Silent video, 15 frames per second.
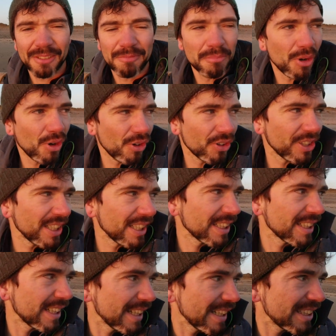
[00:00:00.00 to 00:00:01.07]

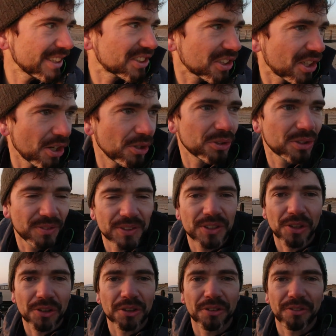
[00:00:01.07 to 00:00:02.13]
morning East Coast
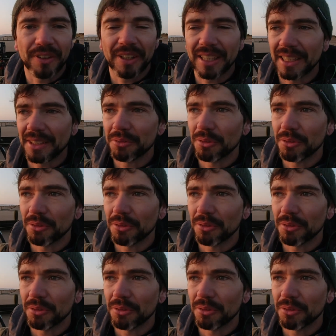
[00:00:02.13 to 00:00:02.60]
photography